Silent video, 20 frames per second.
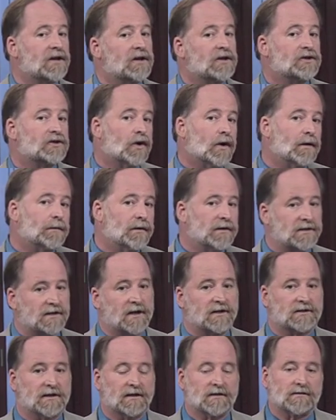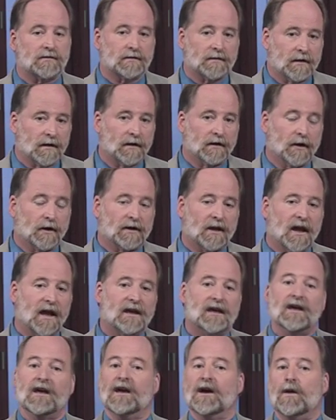short positions look
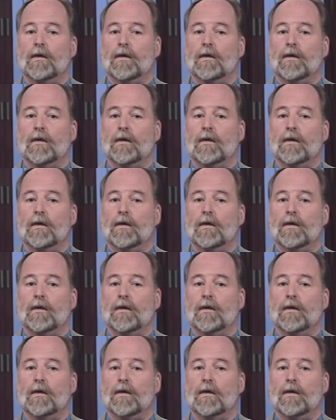like,